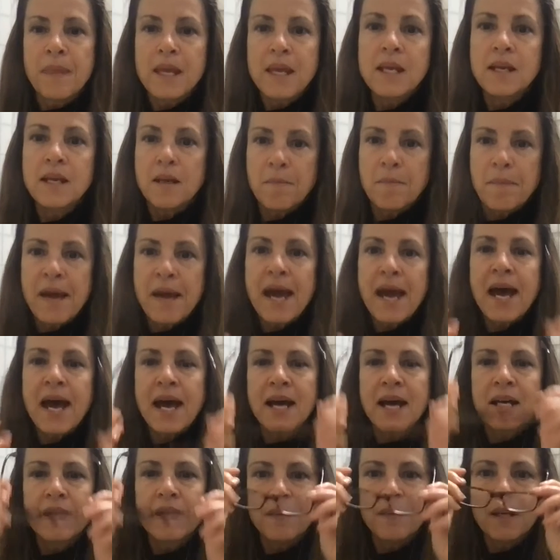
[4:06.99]
in a
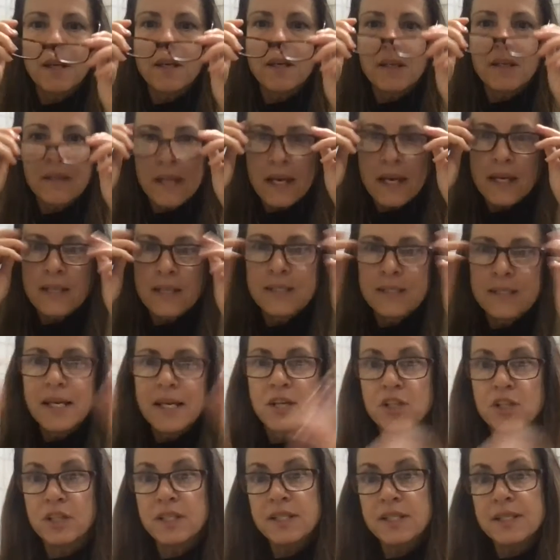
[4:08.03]
pack that is
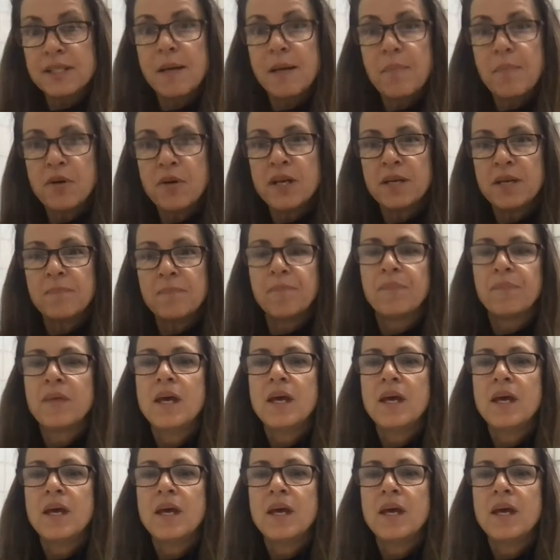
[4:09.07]
actually separate.